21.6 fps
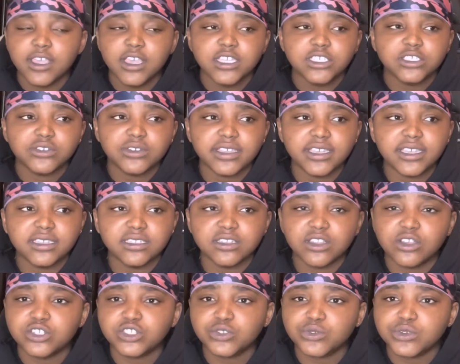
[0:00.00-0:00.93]
So
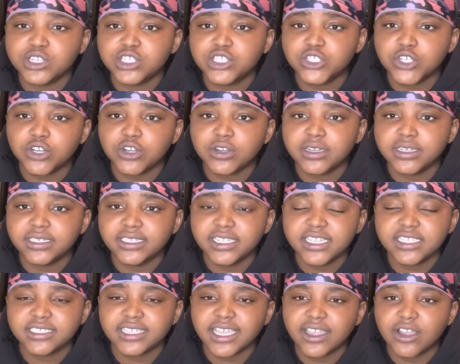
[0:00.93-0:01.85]
long story short,
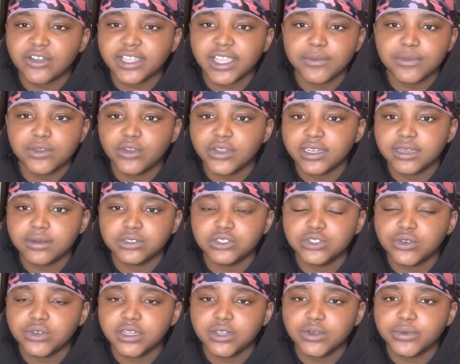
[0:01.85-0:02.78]
niggas like, okay, we gonna end up
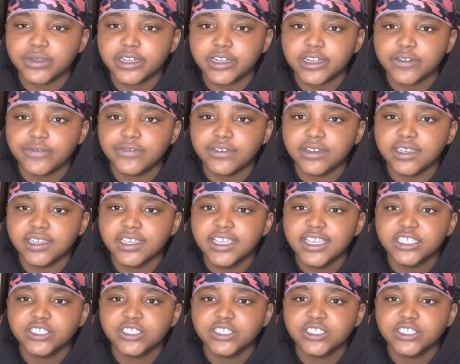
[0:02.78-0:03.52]
doing it, whatever the fuck.